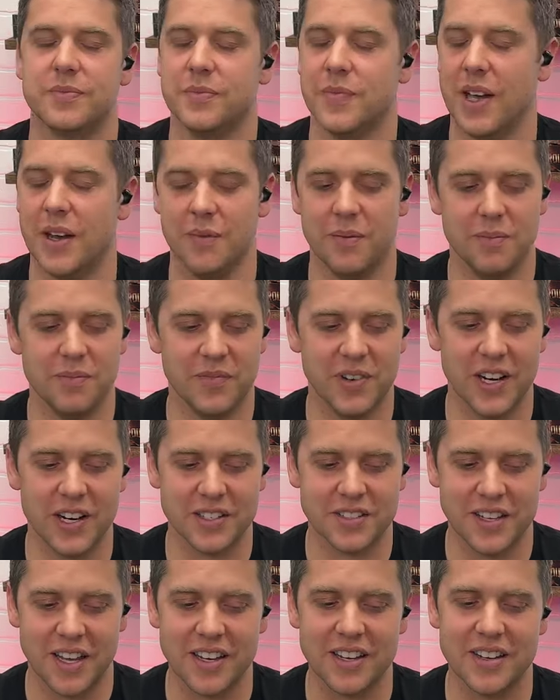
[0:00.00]
Yeah, very
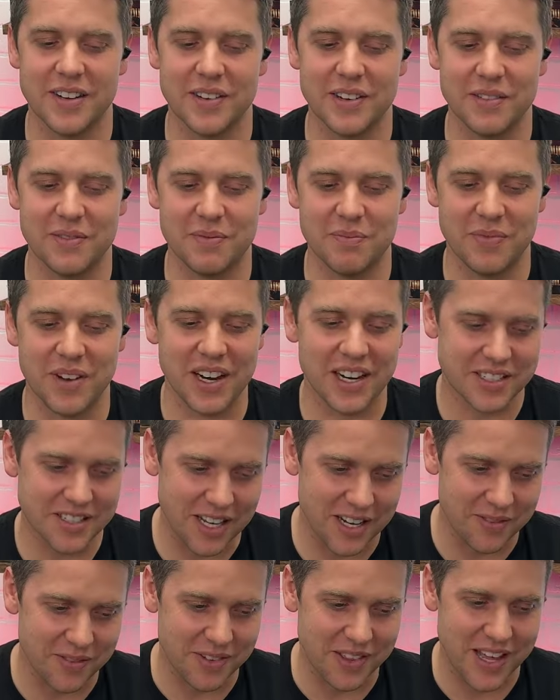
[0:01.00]
excited. Very
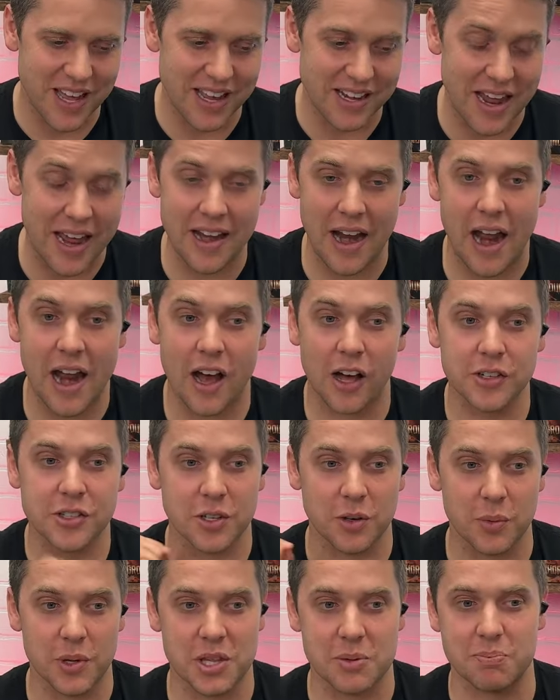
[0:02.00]
excited for that. And I,
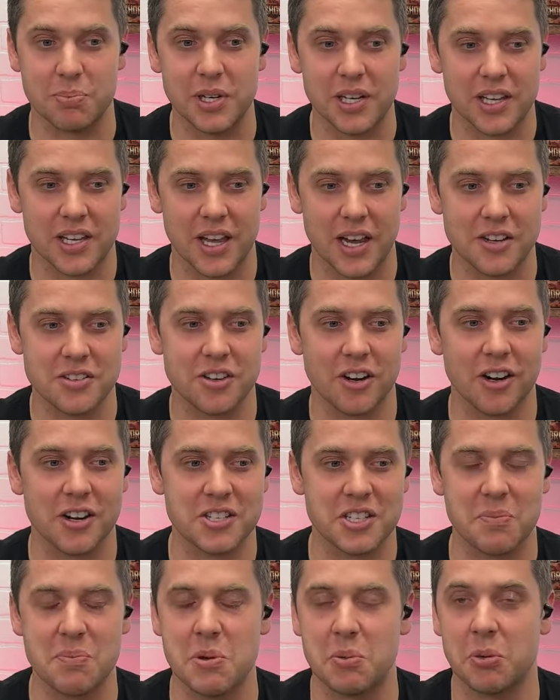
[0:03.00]
also with the book Kickstarter,
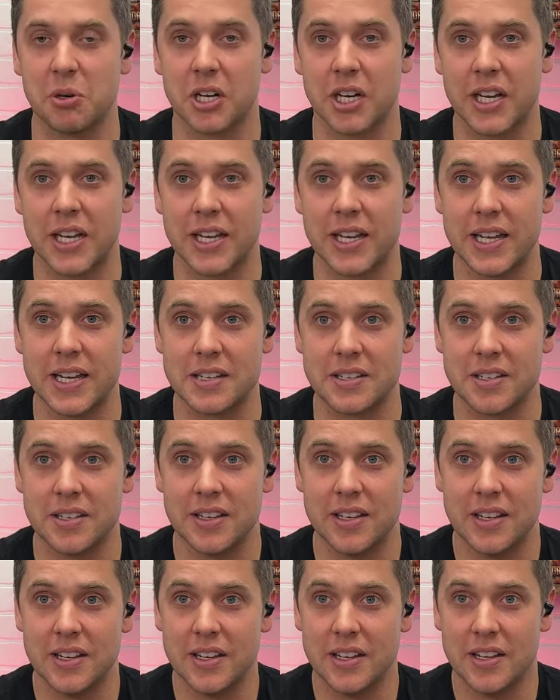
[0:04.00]
some people are going to get
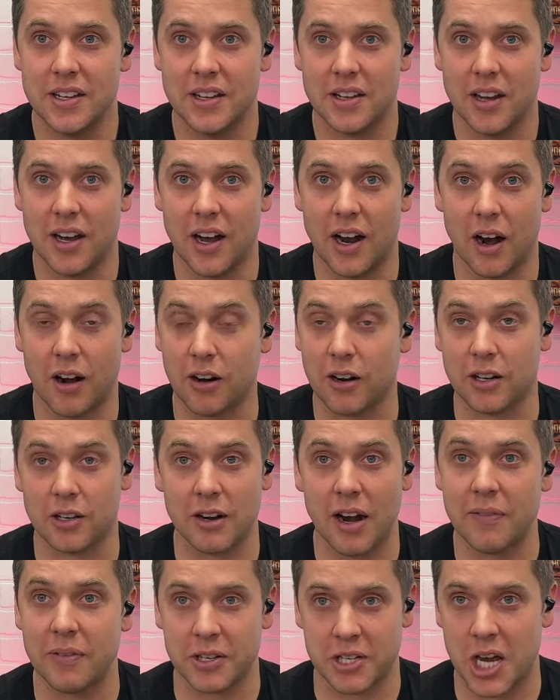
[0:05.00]
uh, our
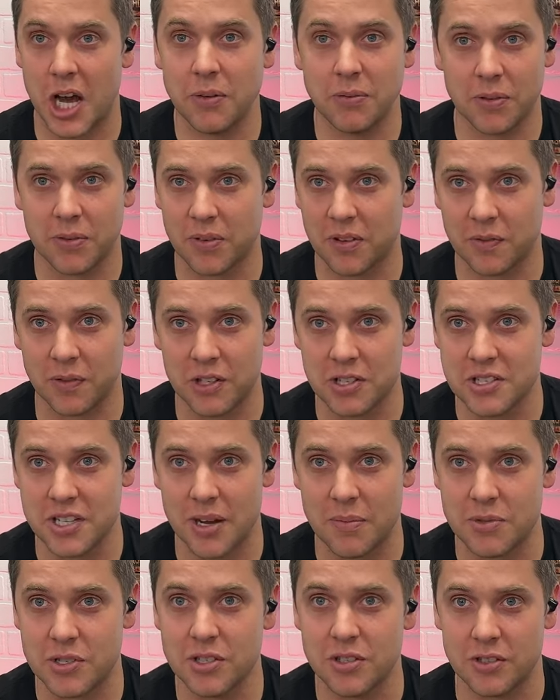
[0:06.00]
graphic novel for the first
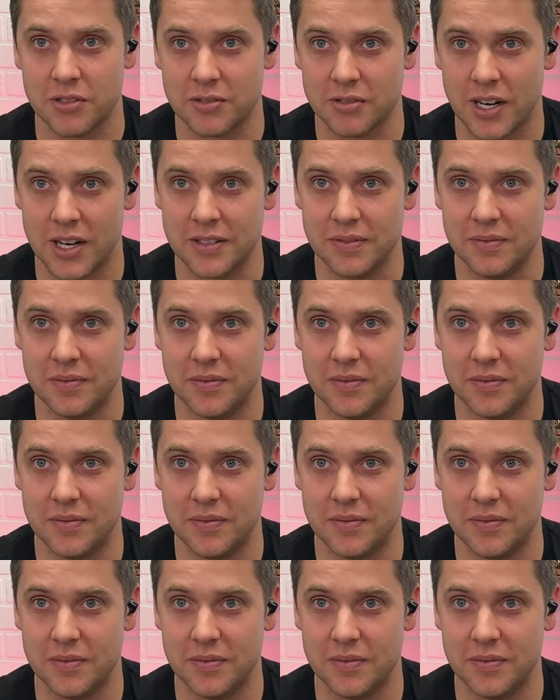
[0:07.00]
time too, right?